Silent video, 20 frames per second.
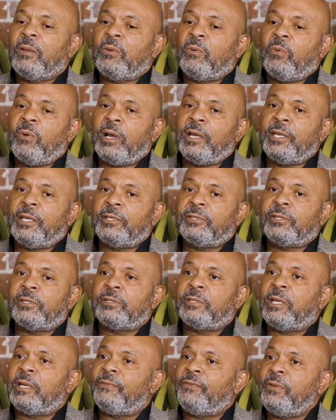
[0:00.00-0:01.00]
One
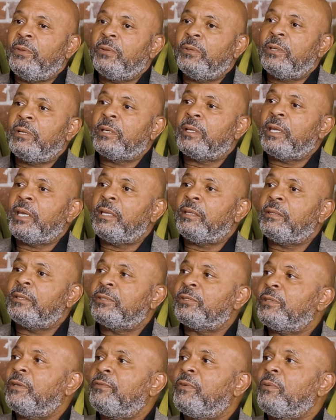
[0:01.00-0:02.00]
is that if you look at the
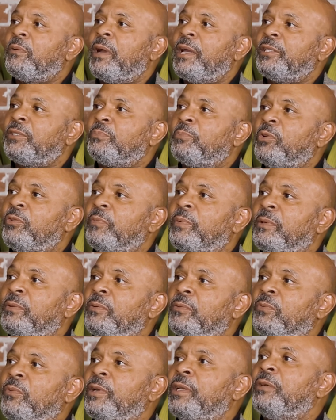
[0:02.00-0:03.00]
civil rights movement,
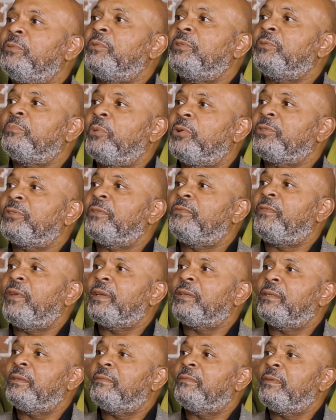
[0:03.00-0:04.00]
when it was most
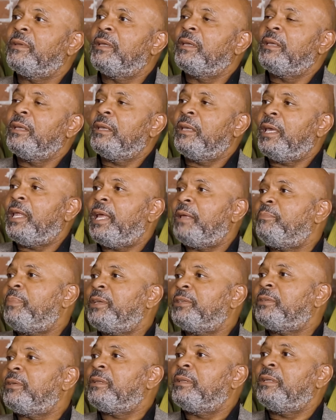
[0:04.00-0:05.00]
effective, it had
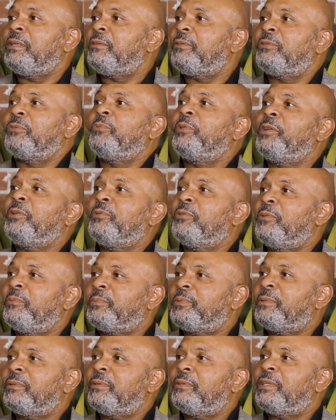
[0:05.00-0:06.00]
basically 3
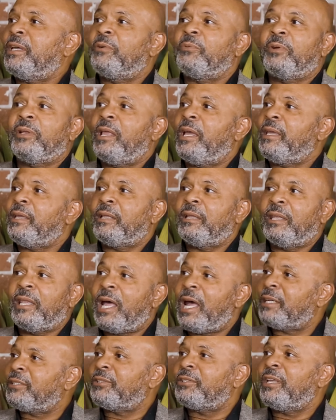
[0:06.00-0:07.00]
groups that were like
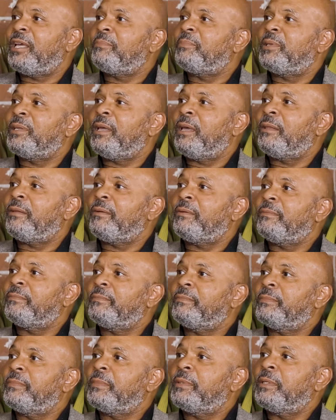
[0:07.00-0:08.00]
lockstep together.
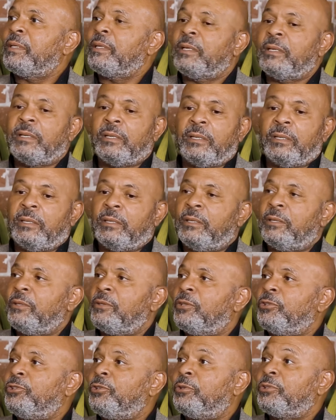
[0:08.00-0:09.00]

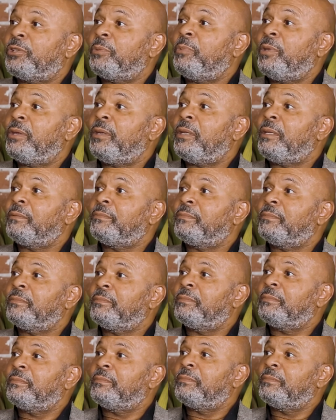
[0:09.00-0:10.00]
The Jewish community,
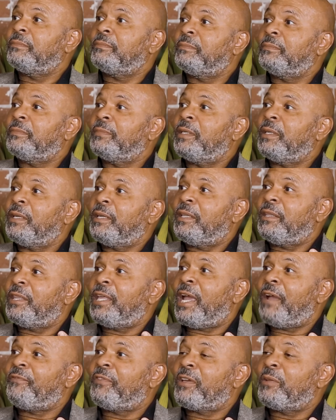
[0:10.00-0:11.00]

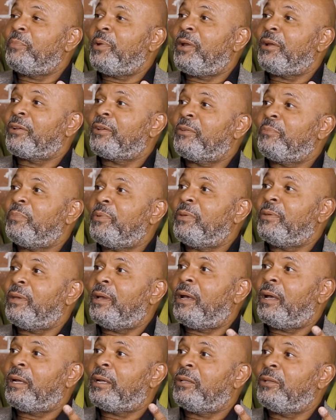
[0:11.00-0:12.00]
the African-American
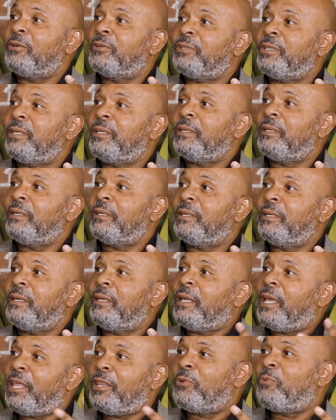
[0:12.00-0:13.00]
clergy,
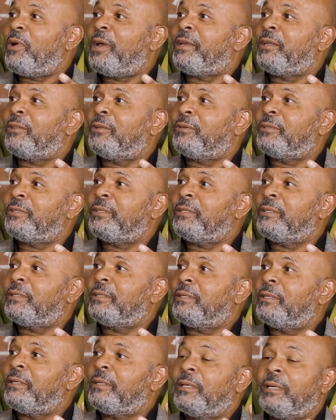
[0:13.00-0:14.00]
and the white clergy.
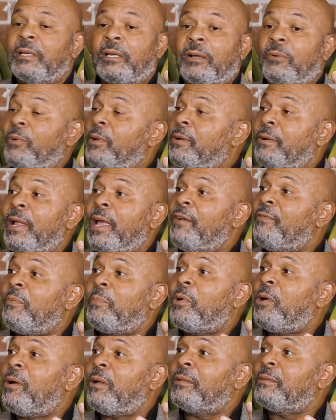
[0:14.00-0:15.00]
We don't have
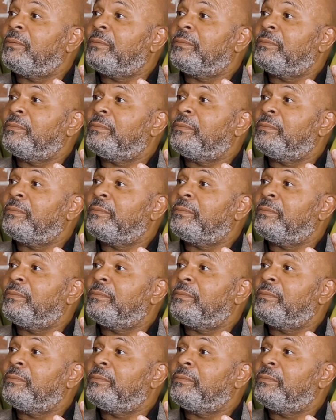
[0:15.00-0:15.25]
them all.